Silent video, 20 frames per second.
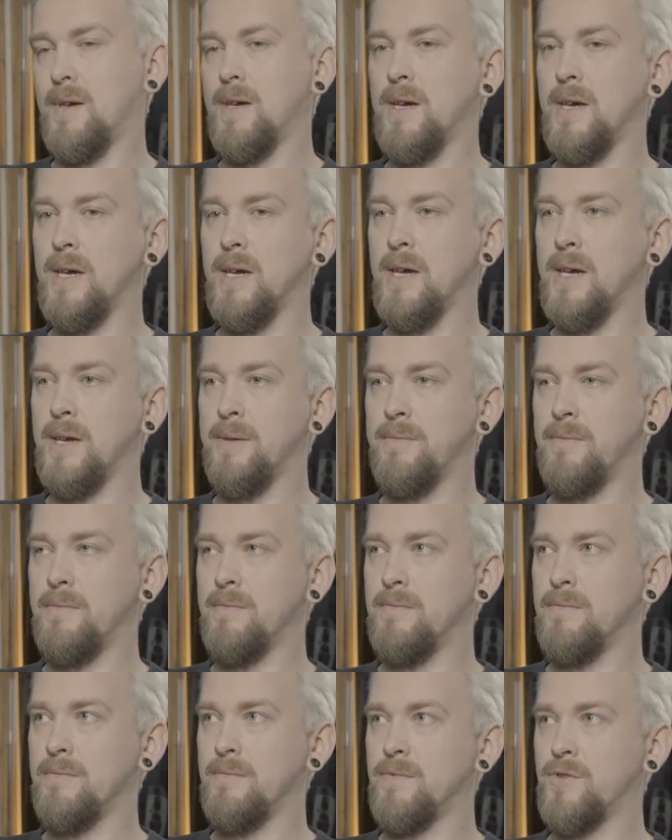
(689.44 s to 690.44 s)
it
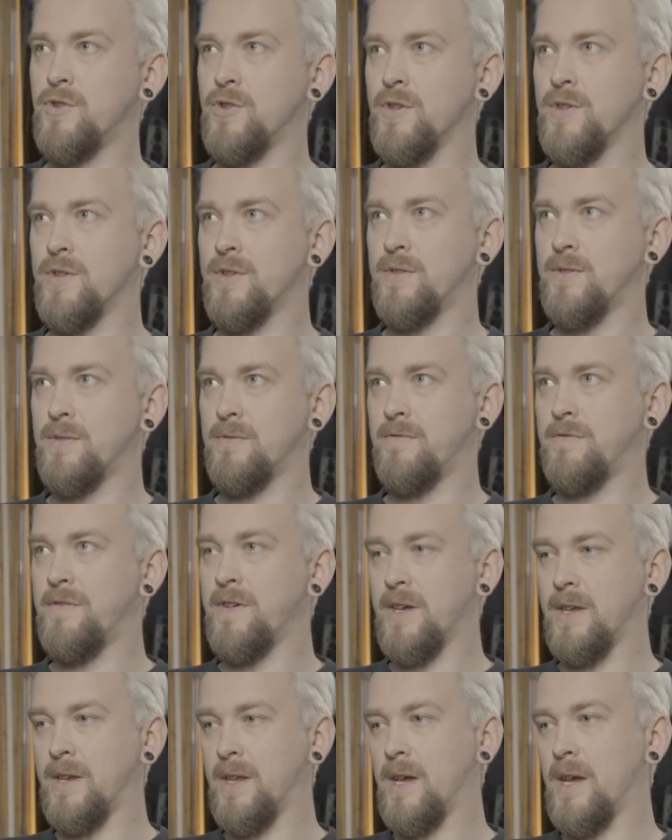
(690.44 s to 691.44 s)
just
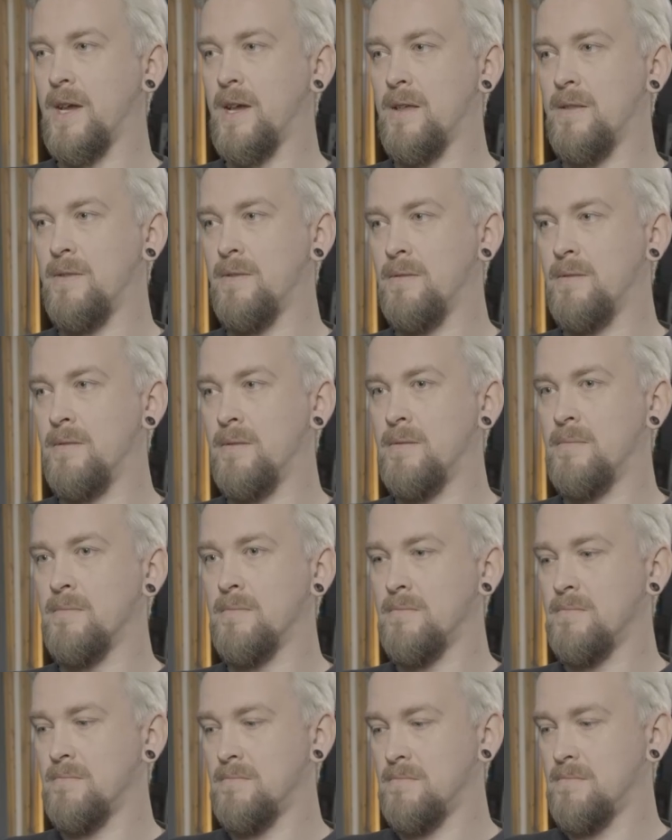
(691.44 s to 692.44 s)
fitted in
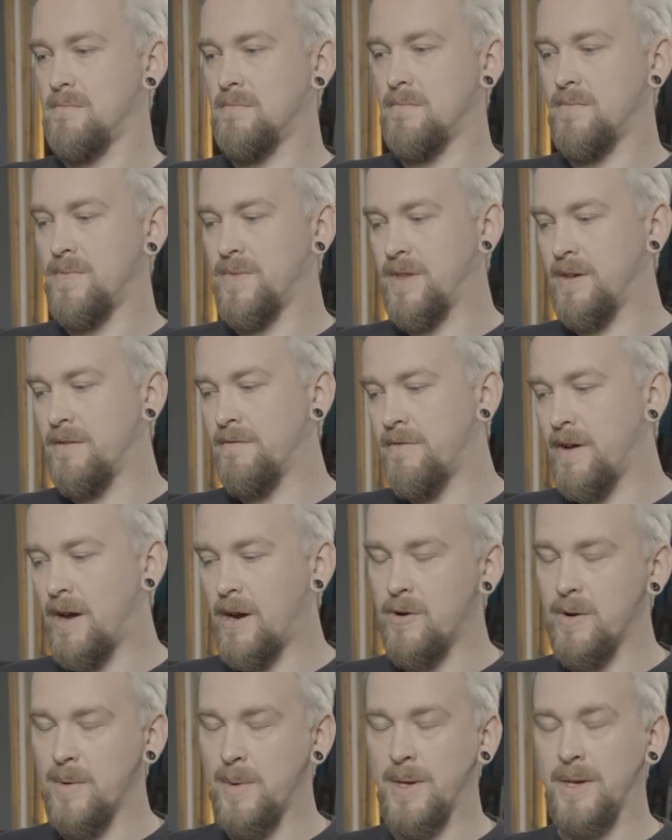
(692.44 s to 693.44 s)
the
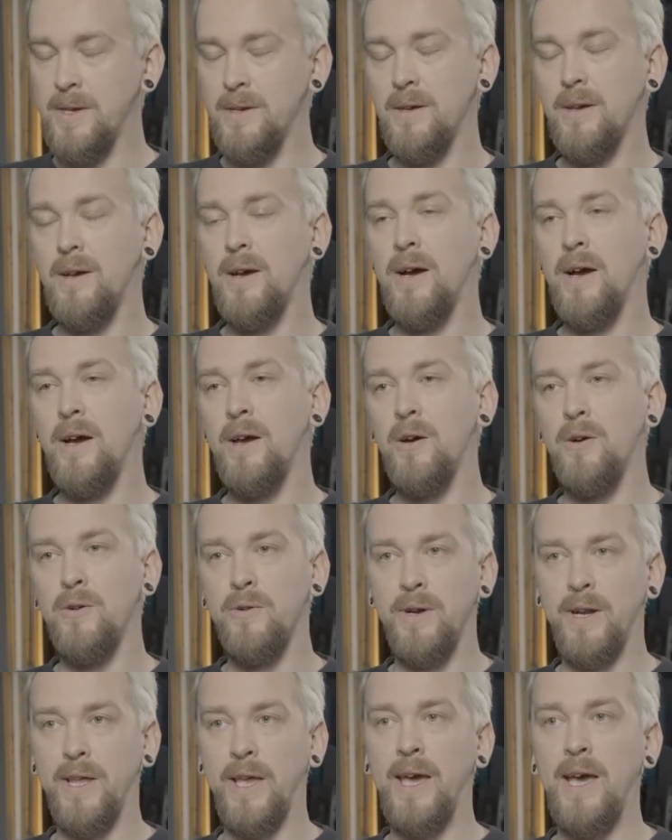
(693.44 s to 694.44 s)
environment I
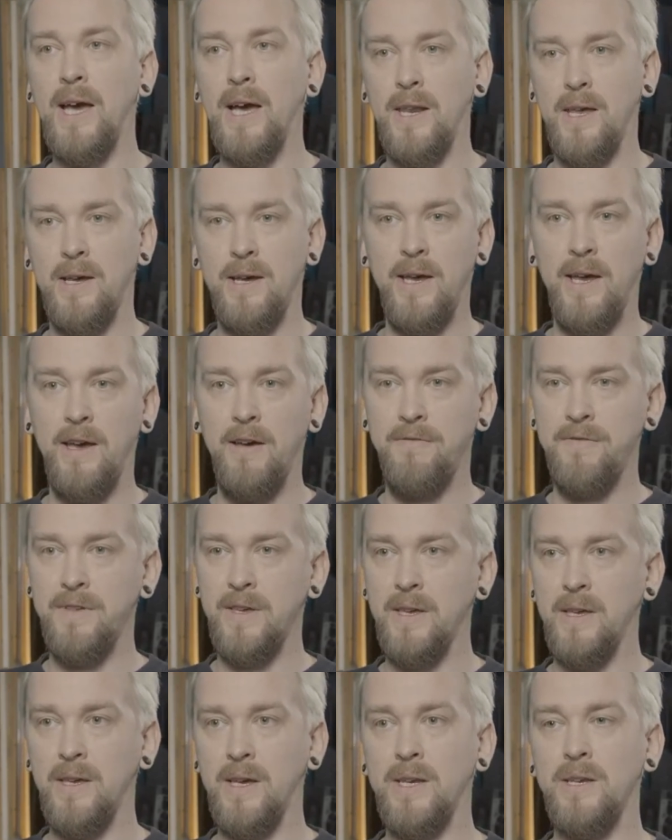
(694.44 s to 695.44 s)
already had. I have
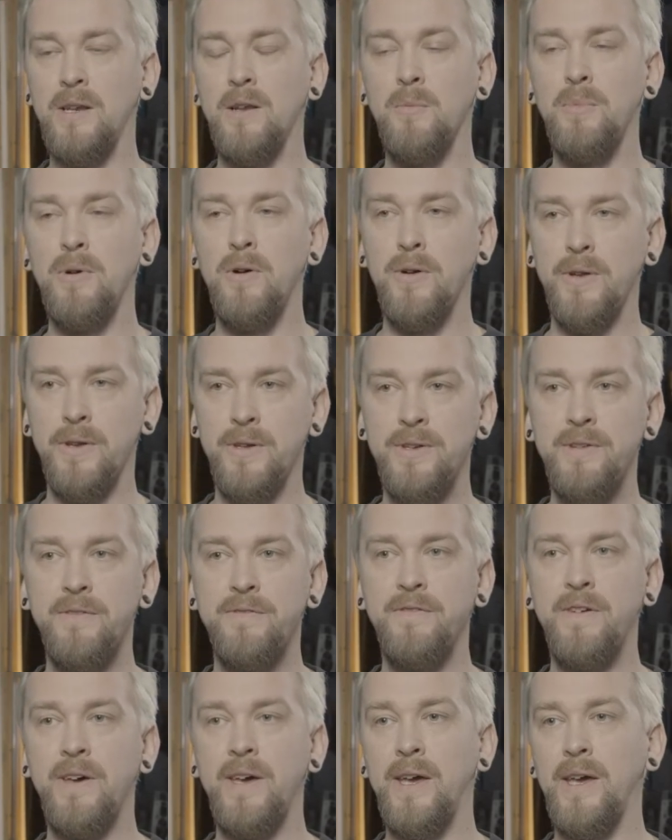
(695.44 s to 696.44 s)
the Antelope audio
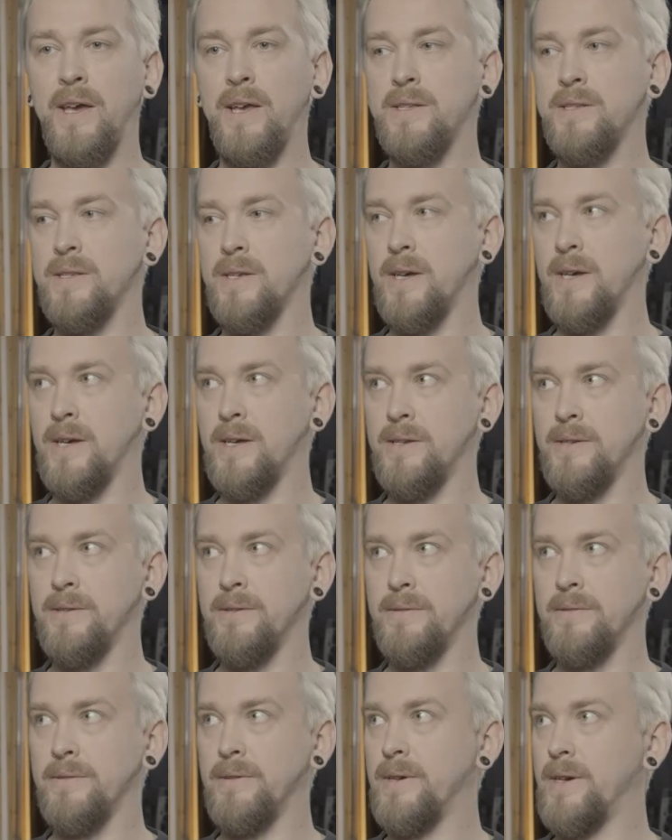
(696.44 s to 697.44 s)
interface,
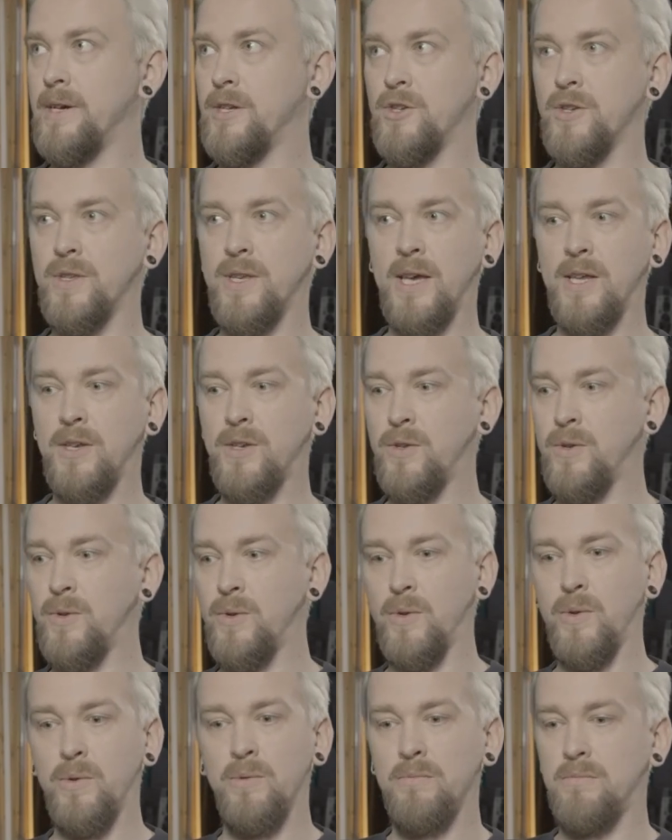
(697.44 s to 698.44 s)
and I just had
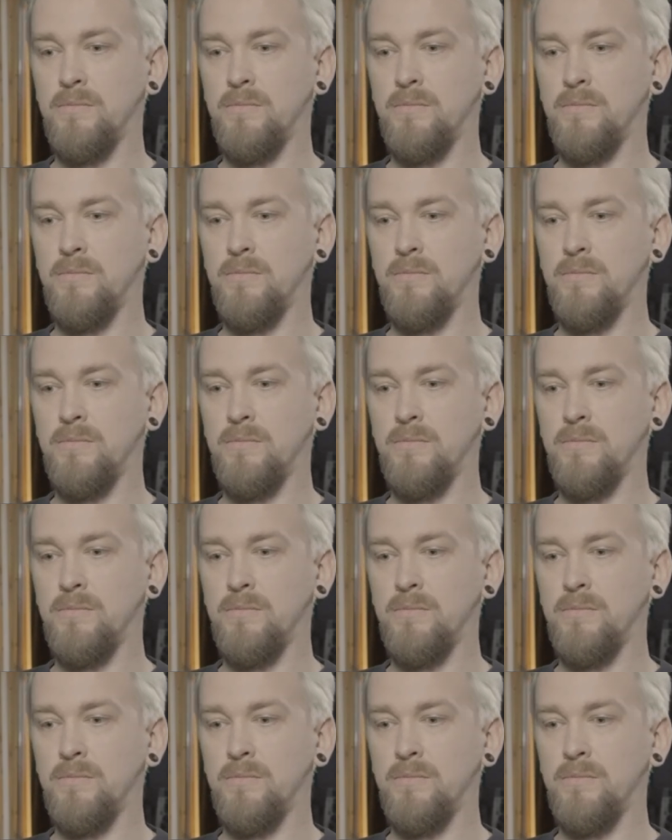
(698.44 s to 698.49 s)
to